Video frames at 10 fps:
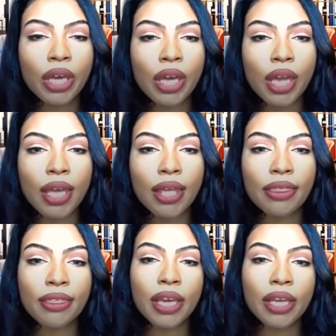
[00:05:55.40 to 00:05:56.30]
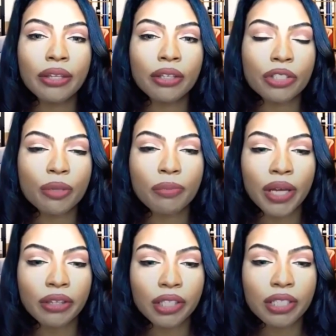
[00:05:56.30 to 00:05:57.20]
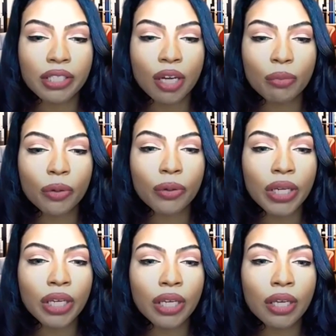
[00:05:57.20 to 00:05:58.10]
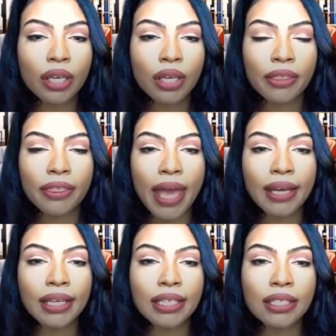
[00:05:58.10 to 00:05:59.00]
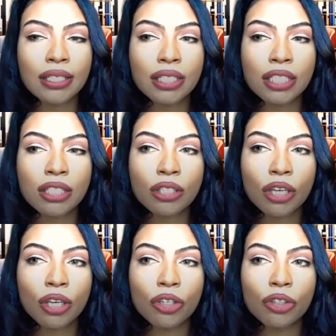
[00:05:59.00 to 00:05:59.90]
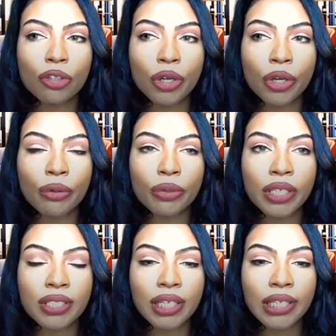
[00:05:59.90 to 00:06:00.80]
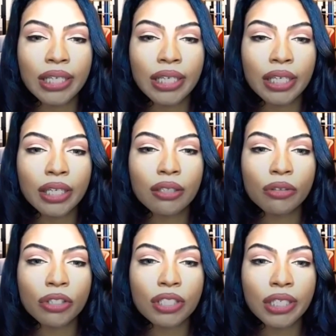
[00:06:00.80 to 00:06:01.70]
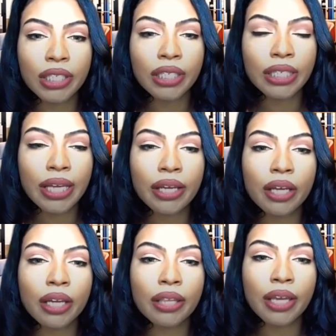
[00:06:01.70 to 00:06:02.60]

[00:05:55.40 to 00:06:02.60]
And then there's a monthly summary that is, is cleaned. It's clean data that